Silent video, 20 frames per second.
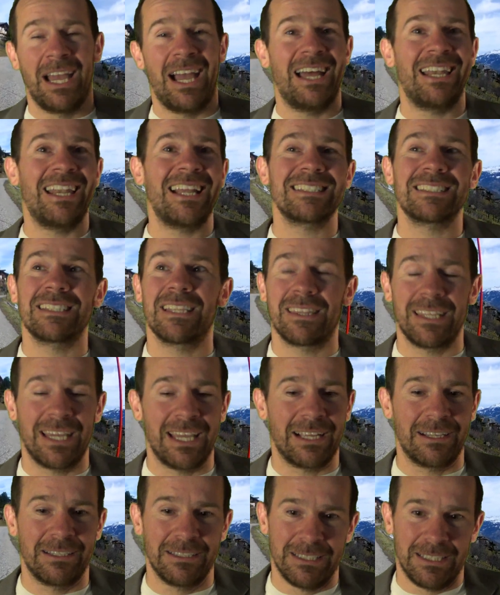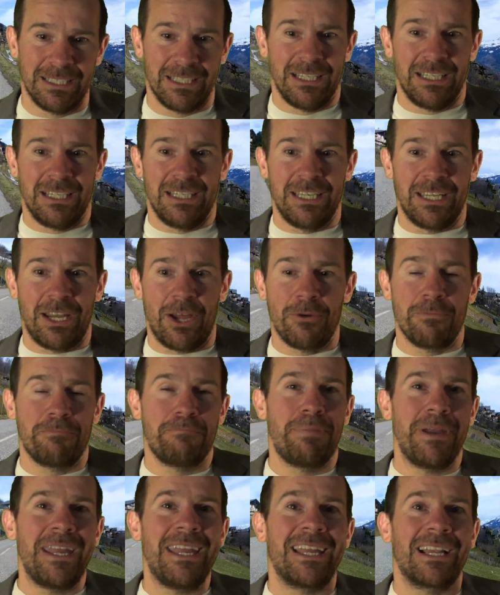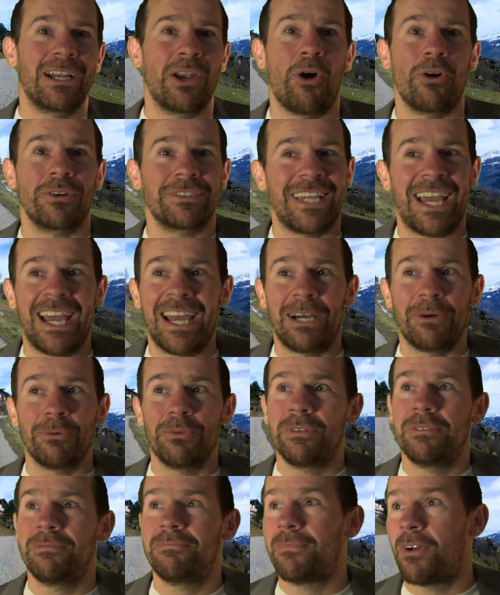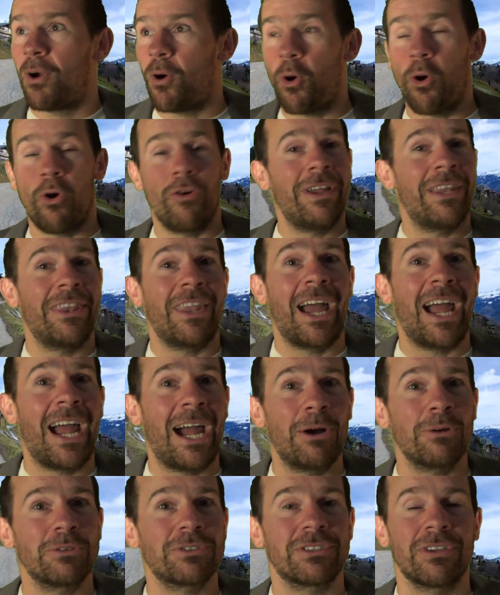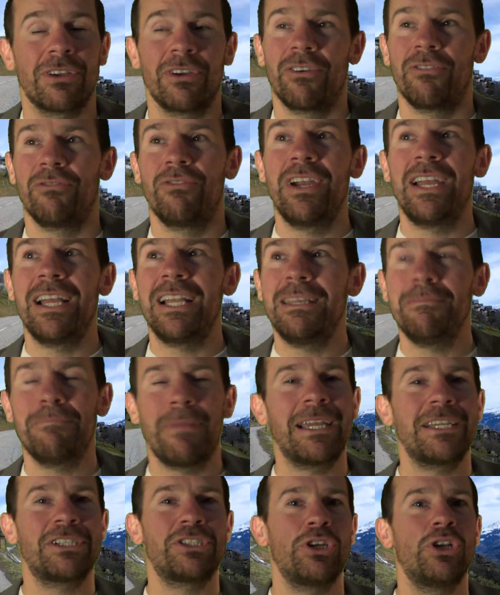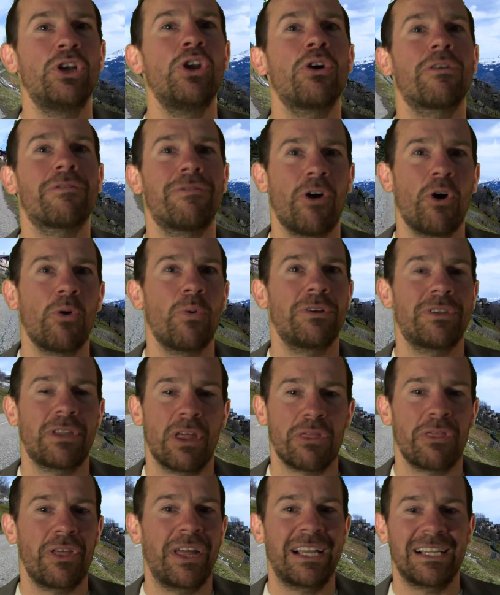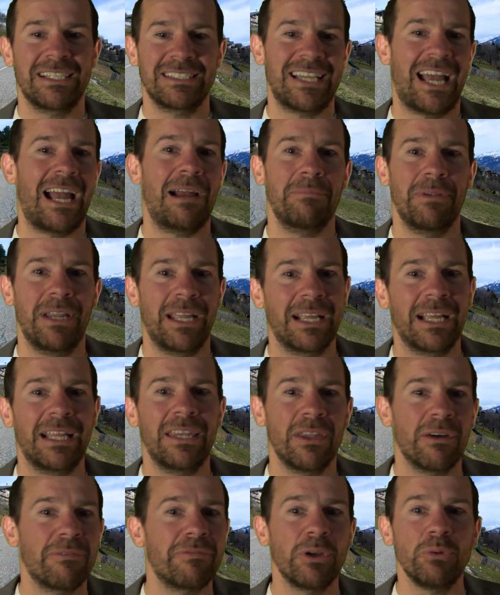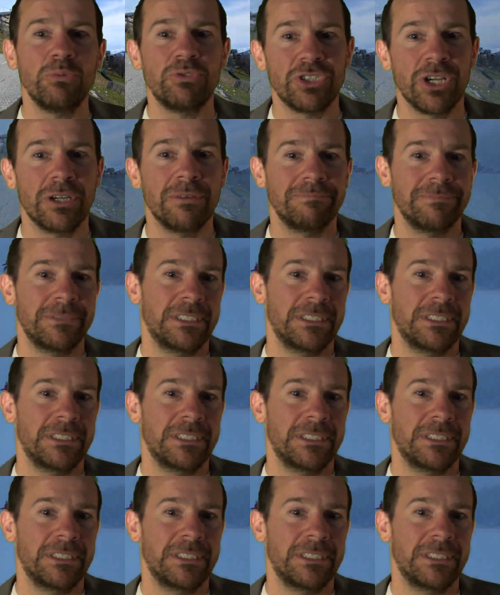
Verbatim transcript: And that's the thing, you know, being locked down or in the house really makes you look forward to things happening in the future.